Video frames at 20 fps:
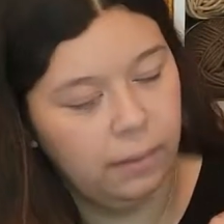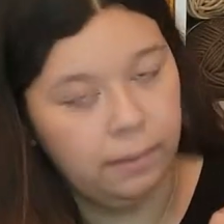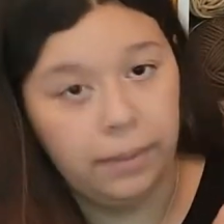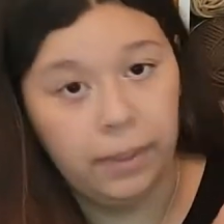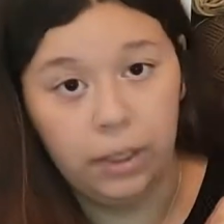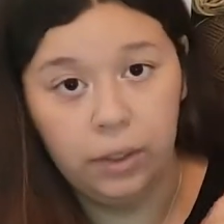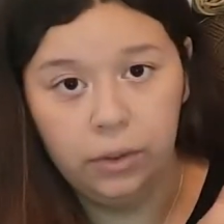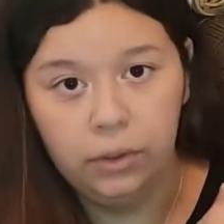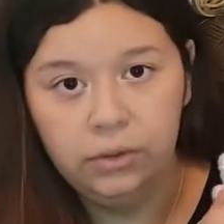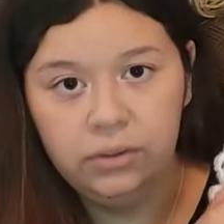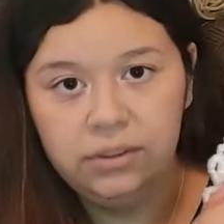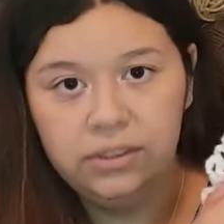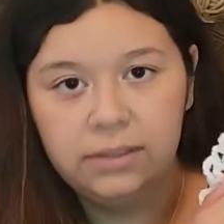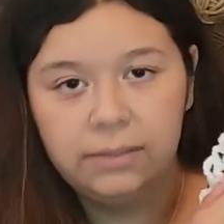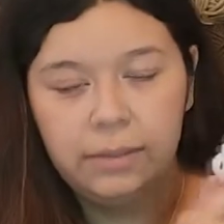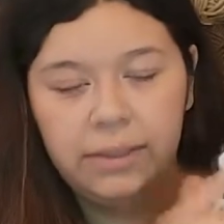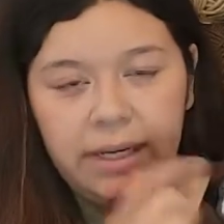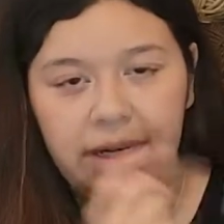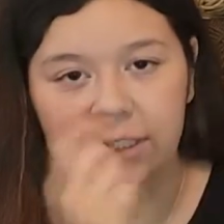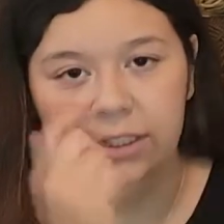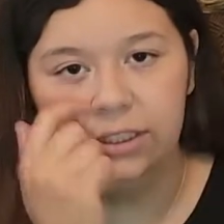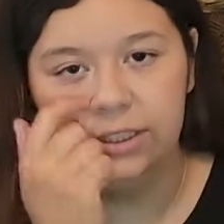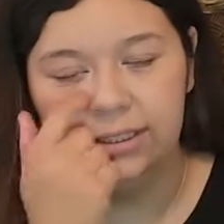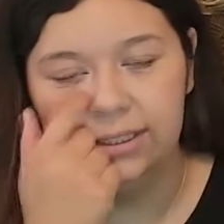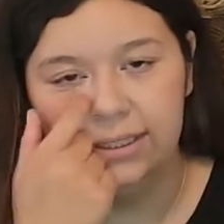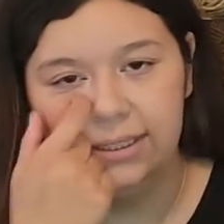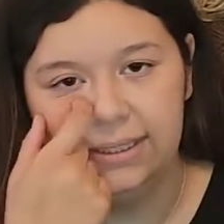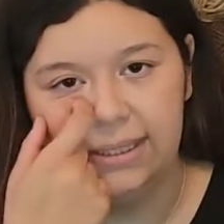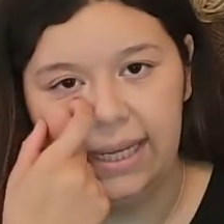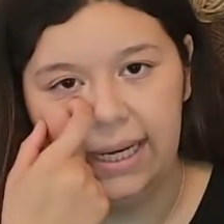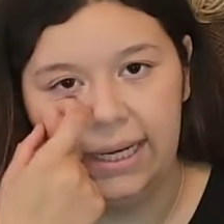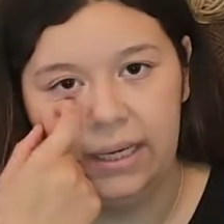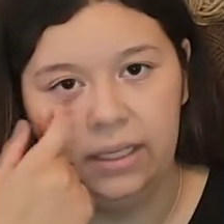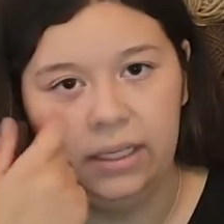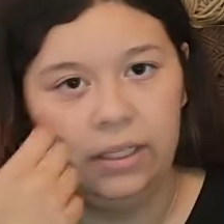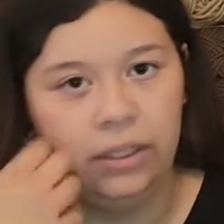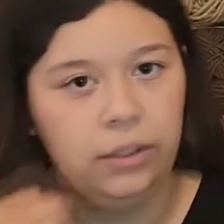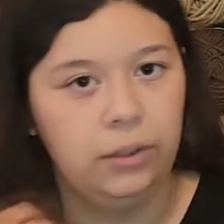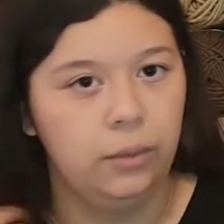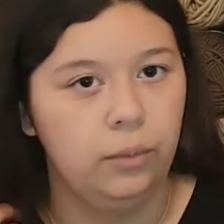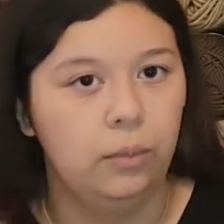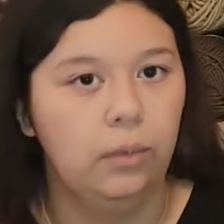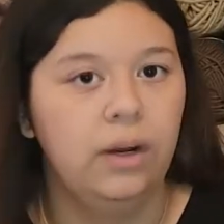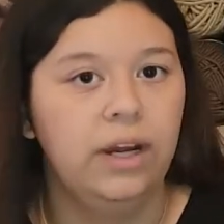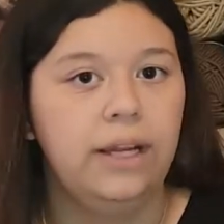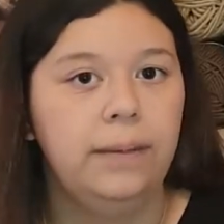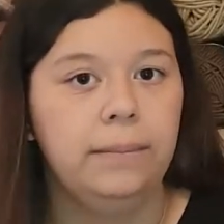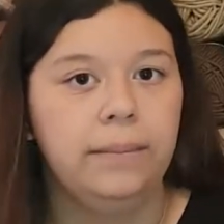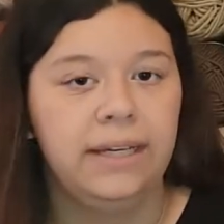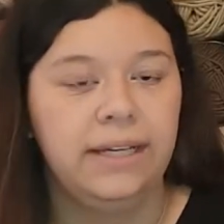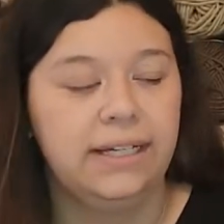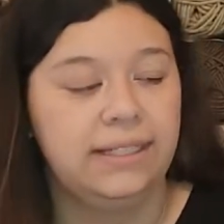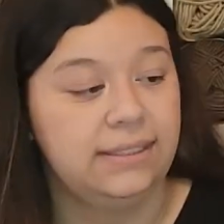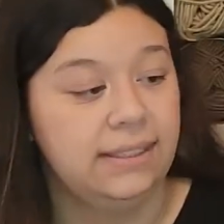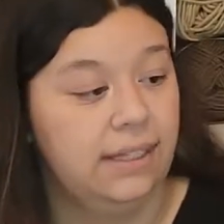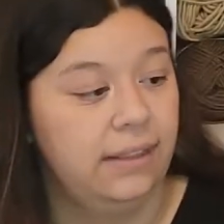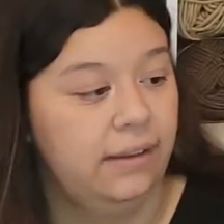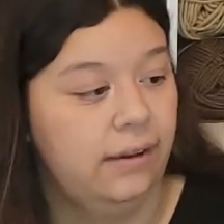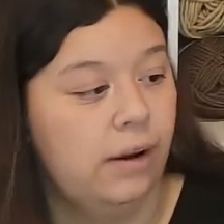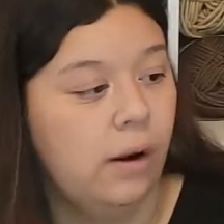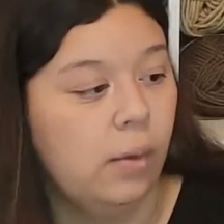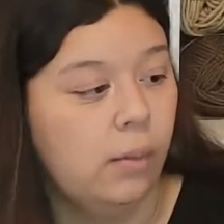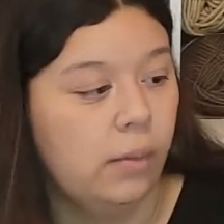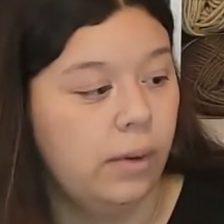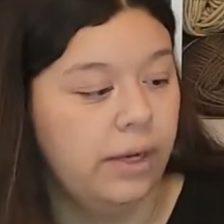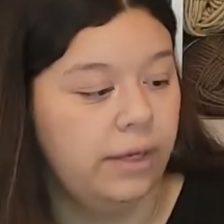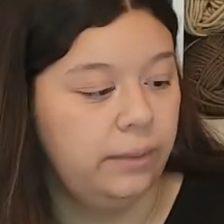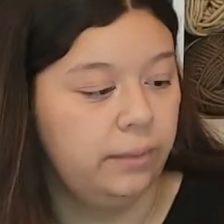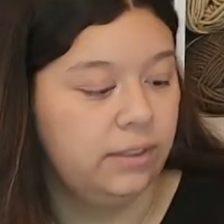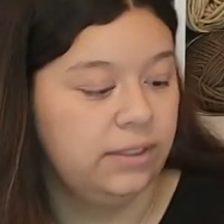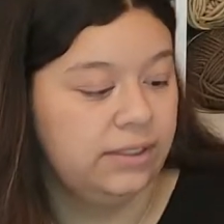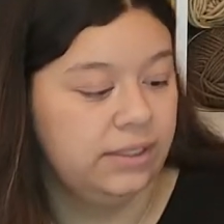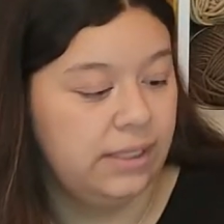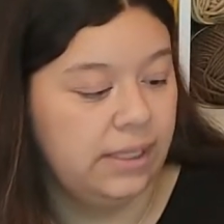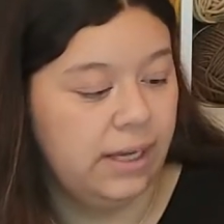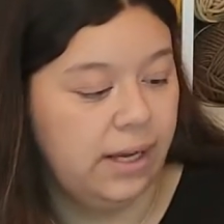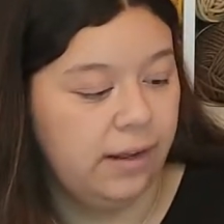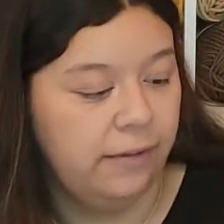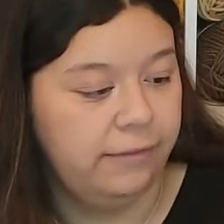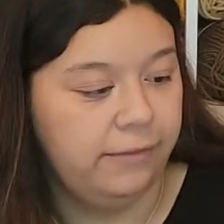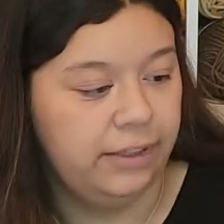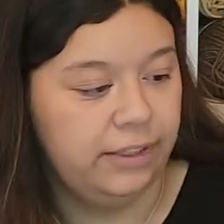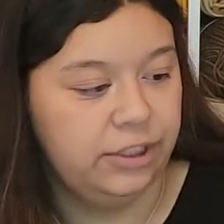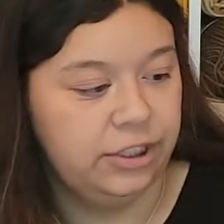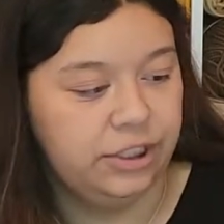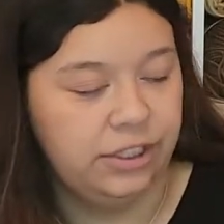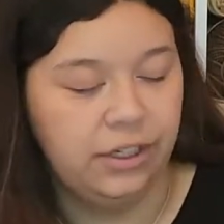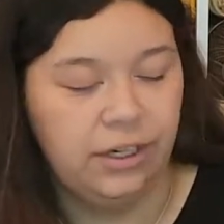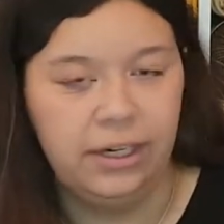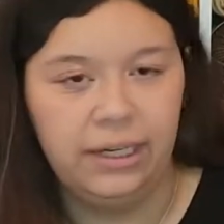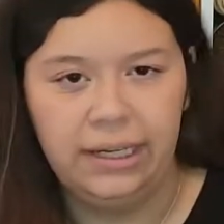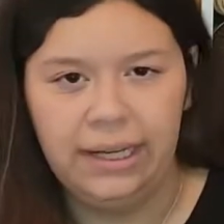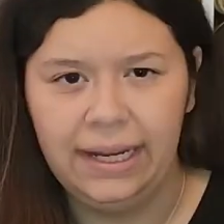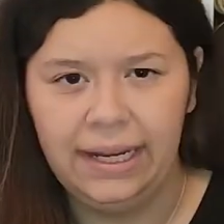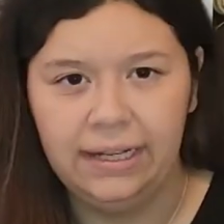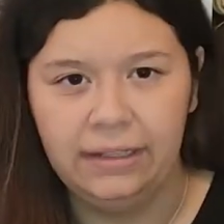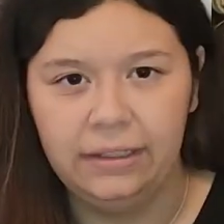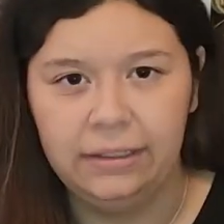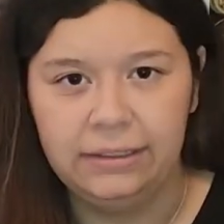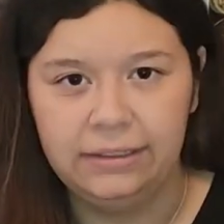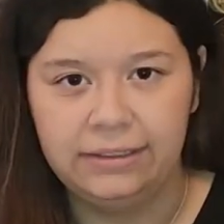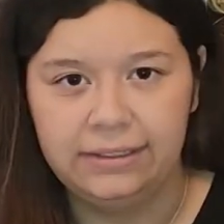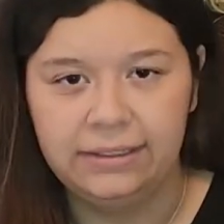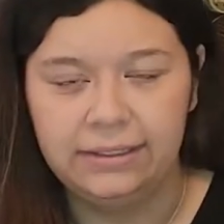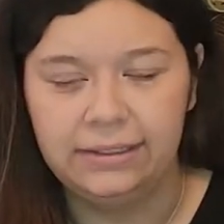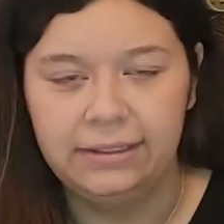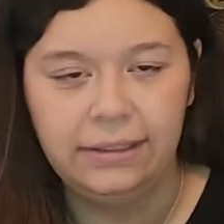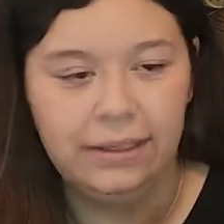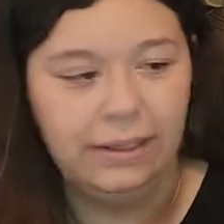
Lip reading: bows, but I just decided to do 1 because I thought 1 was enough, and she already kind of looked